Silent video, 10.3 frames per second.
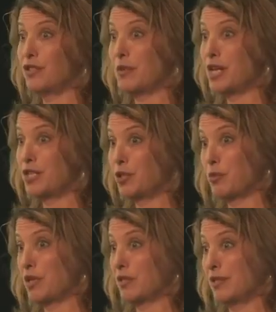Just imagine
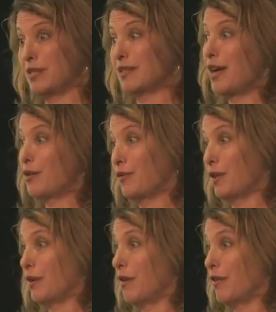your president is out of
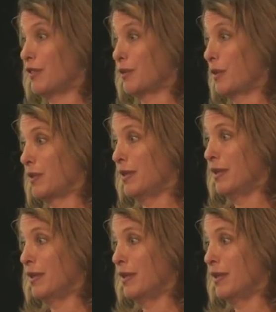the office with,